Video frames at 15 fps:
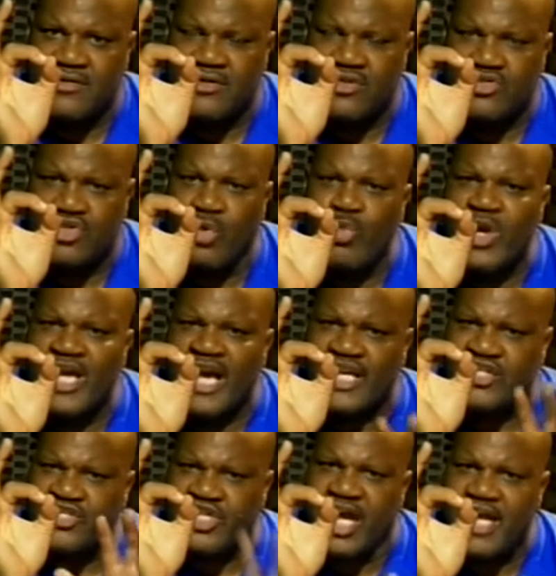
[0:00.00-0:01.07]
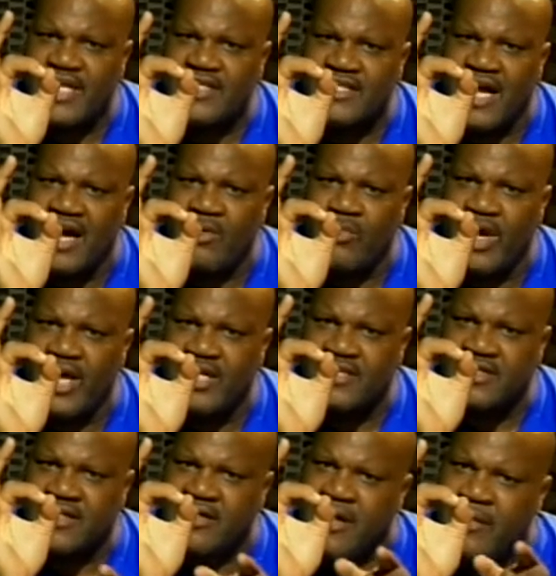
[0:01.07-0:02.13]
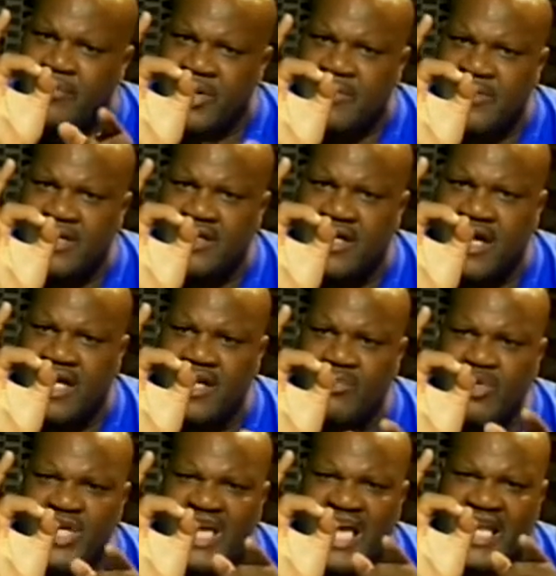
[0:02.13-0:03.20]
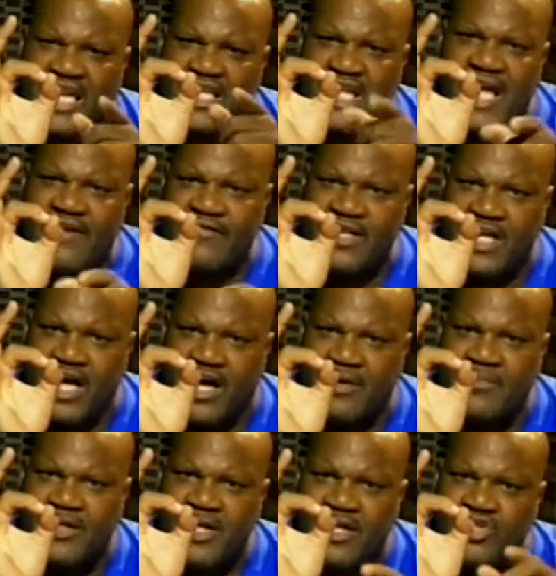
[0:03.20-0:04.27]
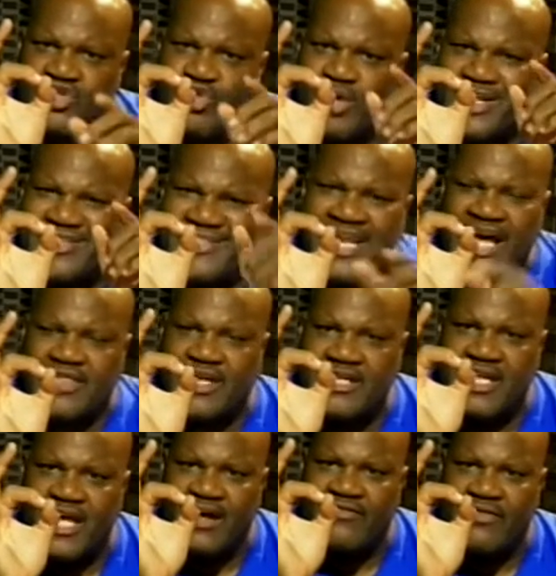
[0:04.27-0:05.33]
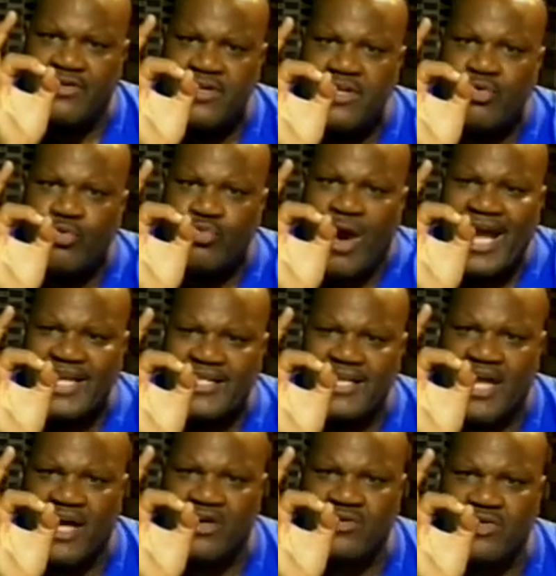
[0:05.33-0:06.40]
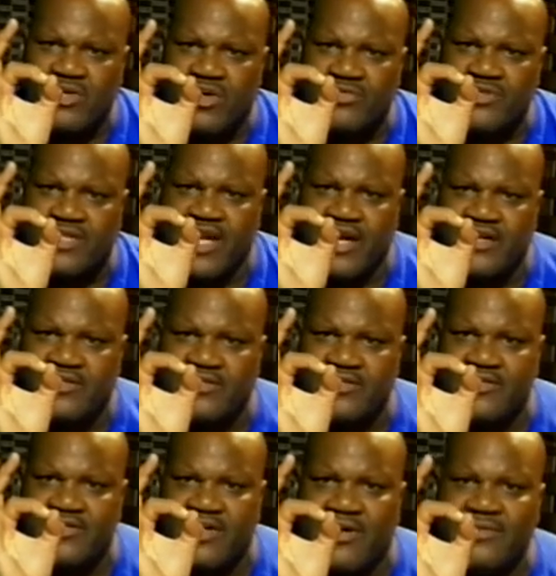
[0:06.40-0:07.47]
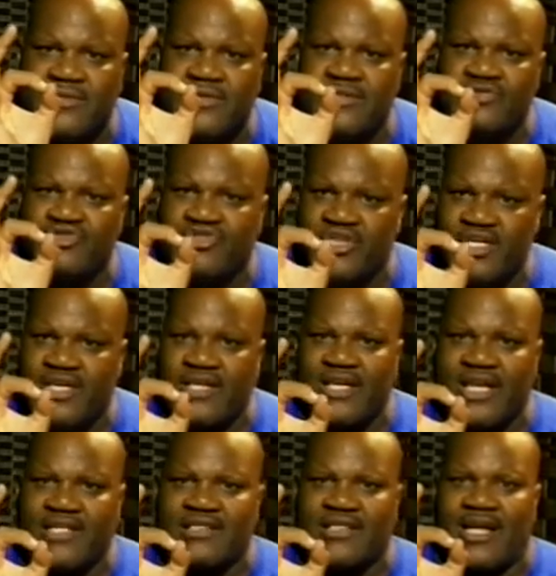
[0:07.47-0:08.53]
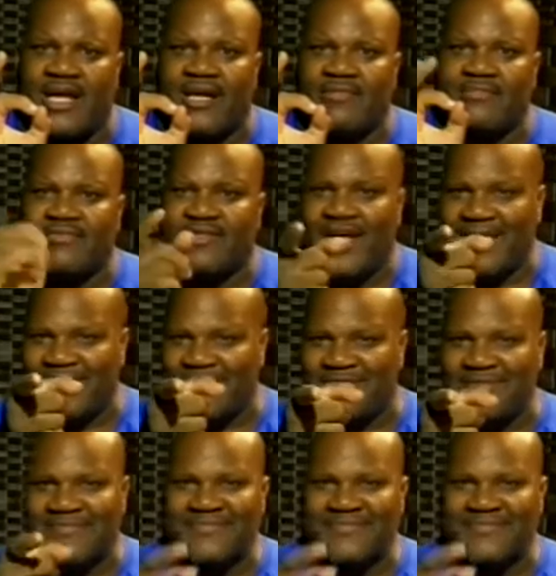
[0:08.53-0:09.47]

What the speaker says: So we got to change our ways, and people of color, we got to level up to another level right now on the Coach Garrison Show. See you next time. Thank you.